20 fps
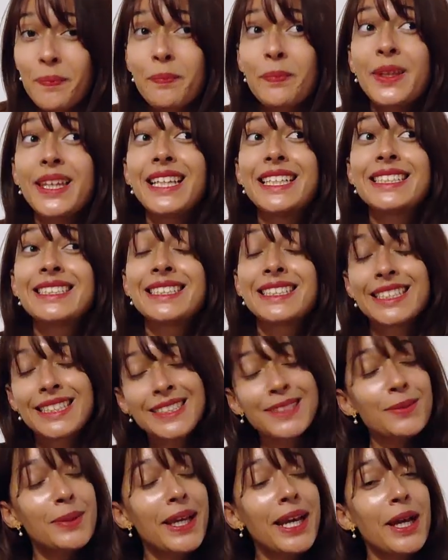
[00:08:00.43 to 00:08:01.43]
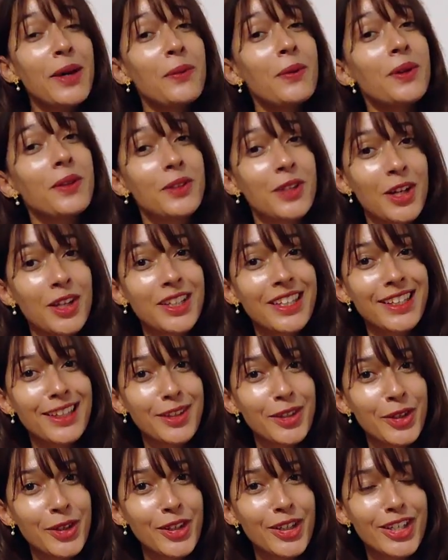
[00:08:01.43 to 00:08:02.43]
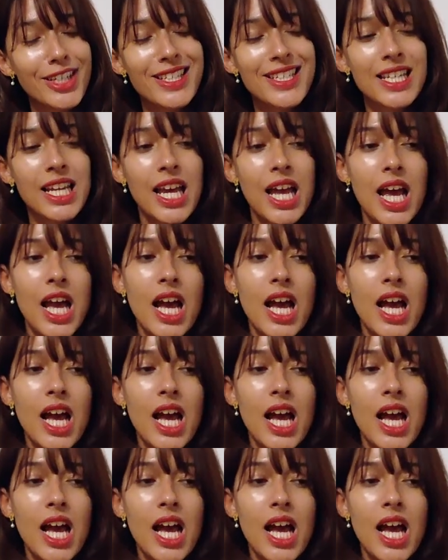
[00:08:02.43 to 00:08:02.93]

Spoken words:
because this way I will not get hurt.